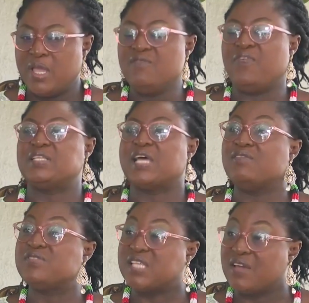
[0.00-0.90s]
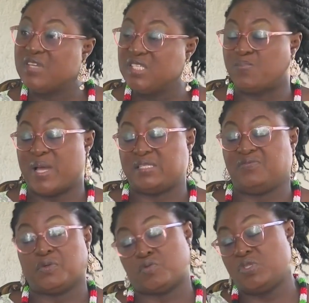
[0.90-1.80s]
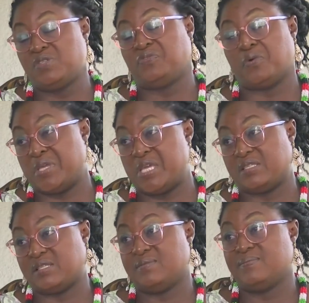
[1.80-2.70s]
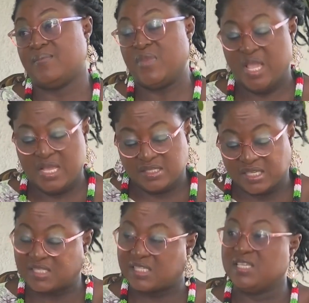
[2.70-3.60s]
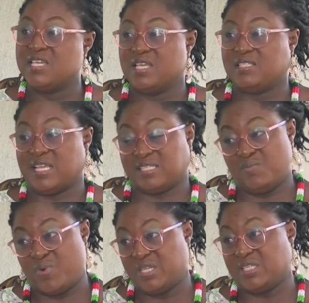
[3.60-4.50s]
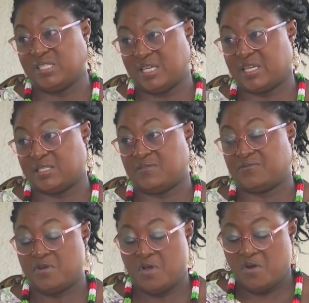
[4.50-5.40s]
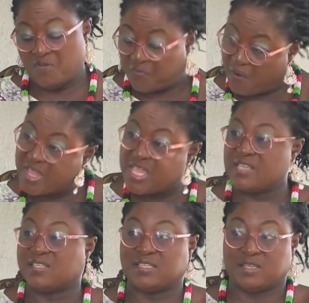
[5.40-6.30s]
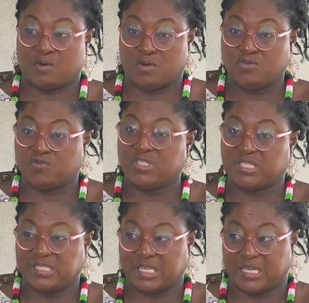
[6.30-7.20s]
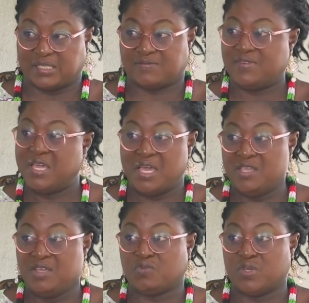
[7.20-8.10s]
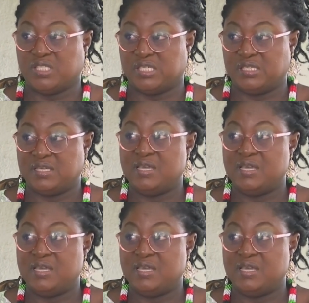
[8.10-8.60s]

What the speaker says: in fact I have served this party for 24 years 16 years as a branch executive 4 years as a constituency executive enye 20